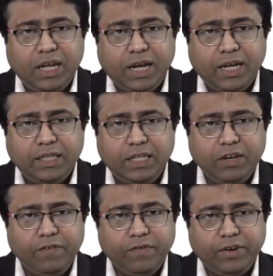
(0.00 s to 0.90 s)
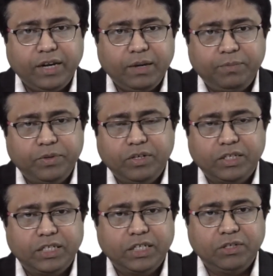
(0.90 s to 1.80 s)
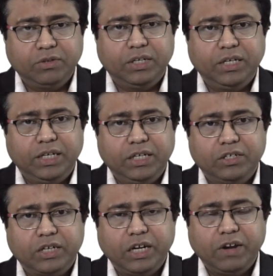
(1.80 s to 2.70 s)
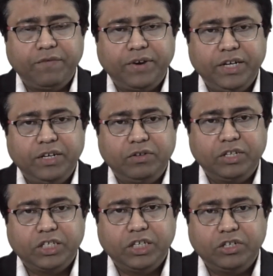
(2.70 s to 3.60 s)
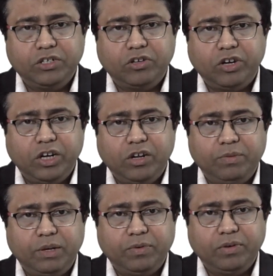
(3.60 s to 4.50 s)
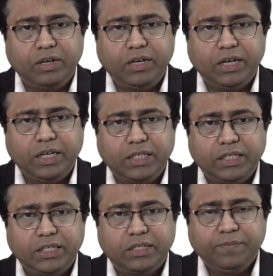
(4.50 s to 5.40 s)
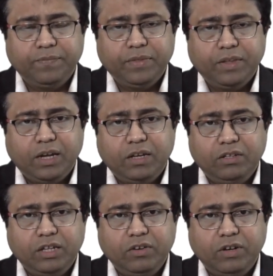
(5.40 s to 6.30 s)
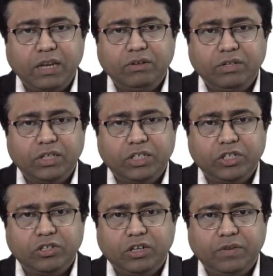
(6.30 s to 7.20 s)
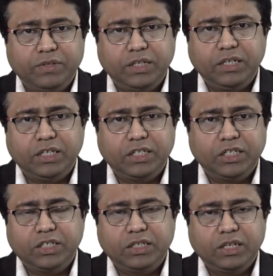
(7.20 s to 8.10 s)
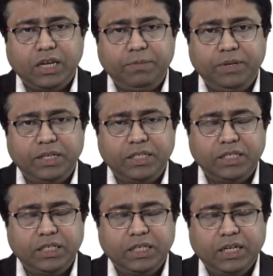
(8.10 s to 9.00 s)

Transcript: And then if you take a particular sets of the data and try to find out the centroid of that particular data sets, and then you calculate the centroid of, say, data sets A, B, and C,